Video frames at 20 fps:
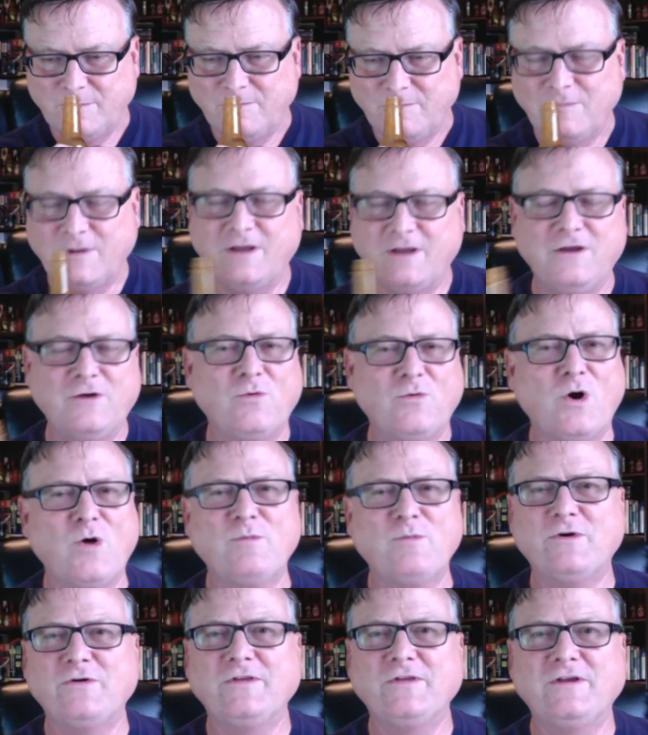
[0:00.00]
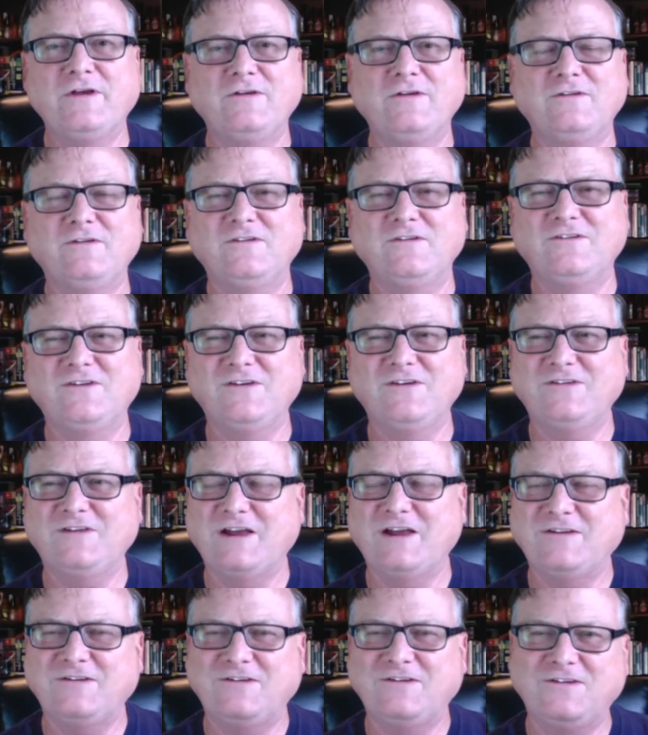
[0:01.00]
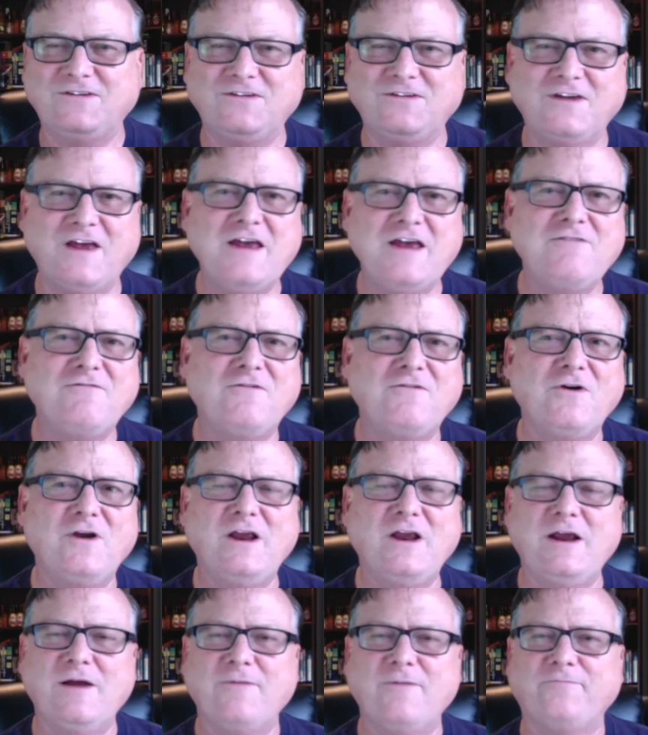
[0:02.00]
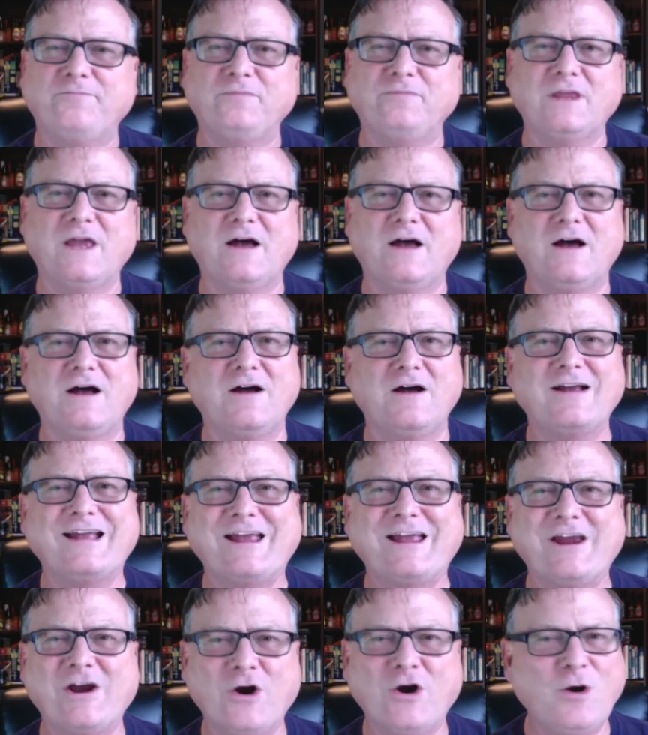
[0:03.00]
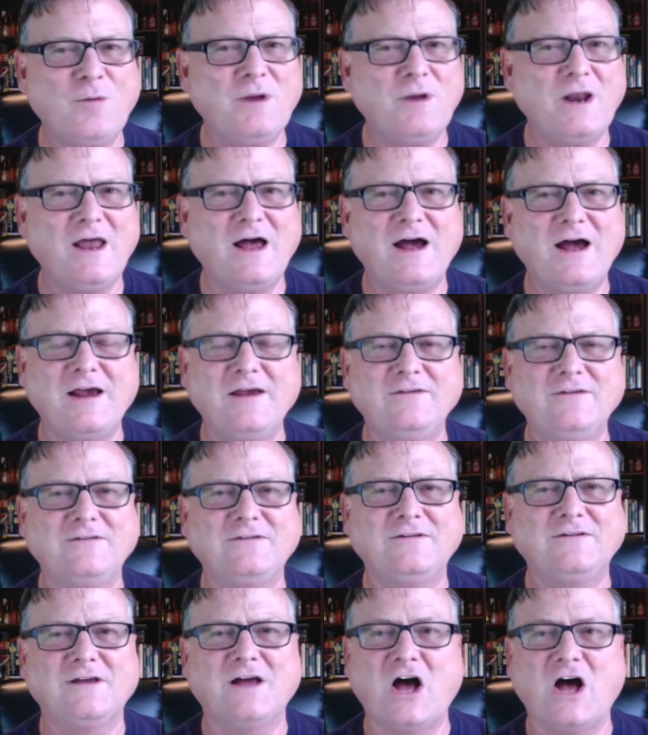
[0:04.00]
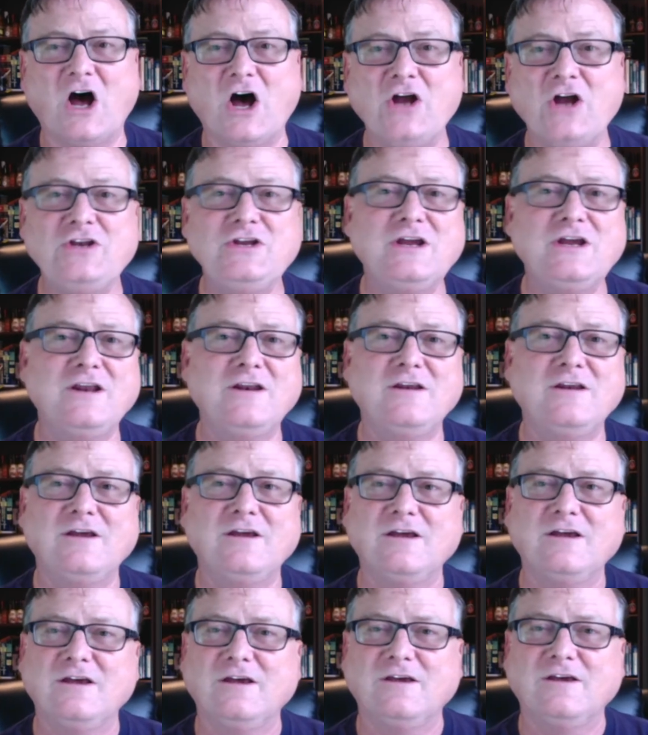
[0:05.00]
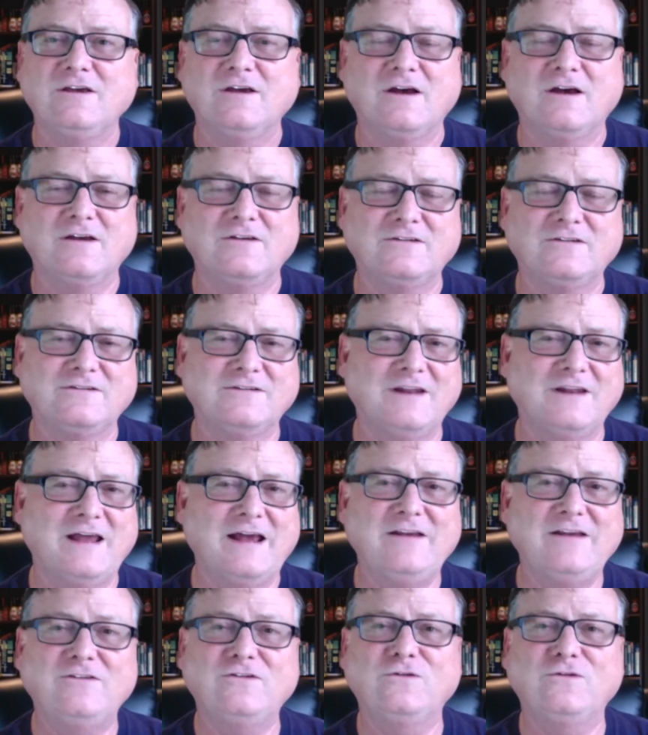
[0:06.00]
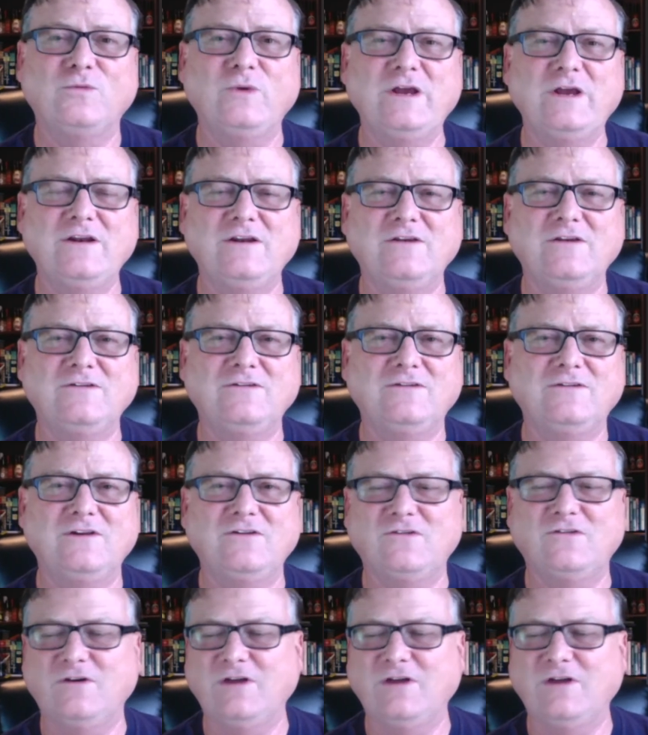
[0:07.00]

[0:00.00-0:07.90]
Now, the aroma on this is just that savory, caramelized onion, slight sweetness that you're